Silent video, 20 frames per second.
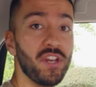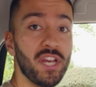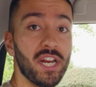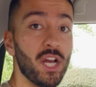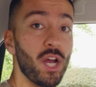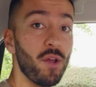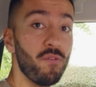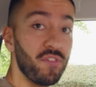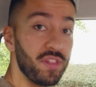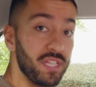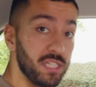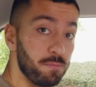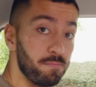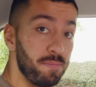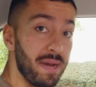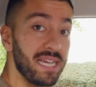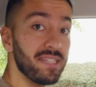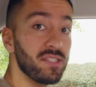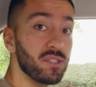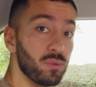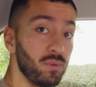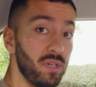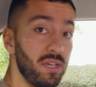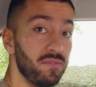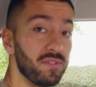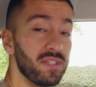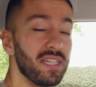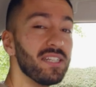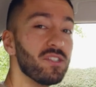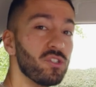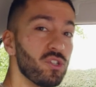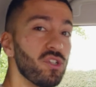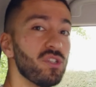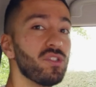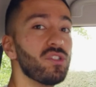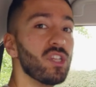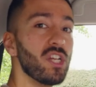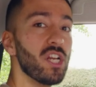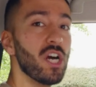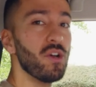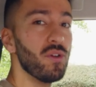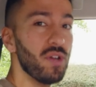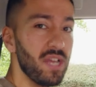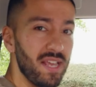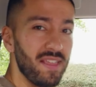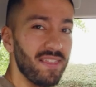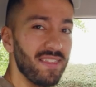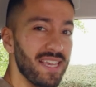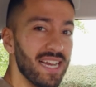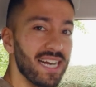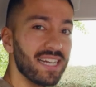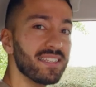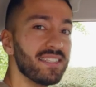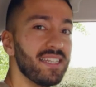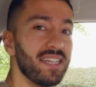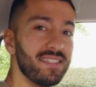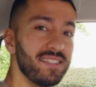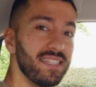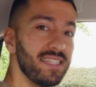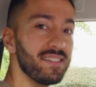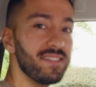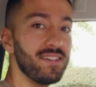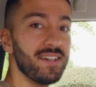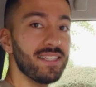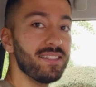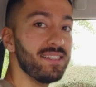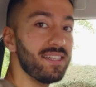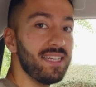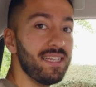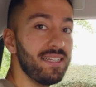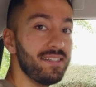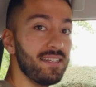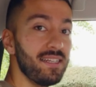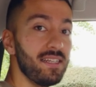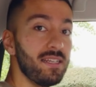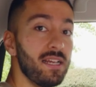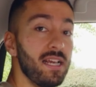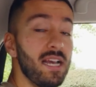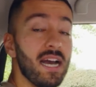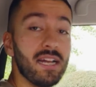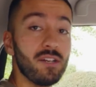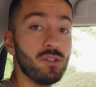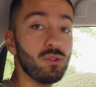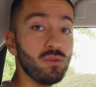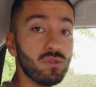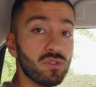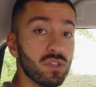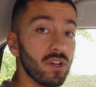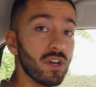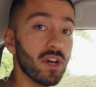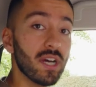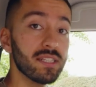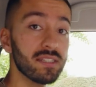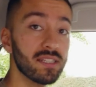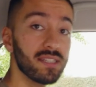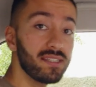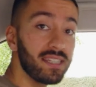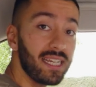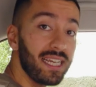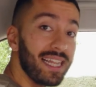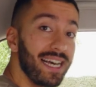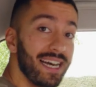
you're going to go for this base Swift, it's good to know the access is nice and easy. And it's also nice to see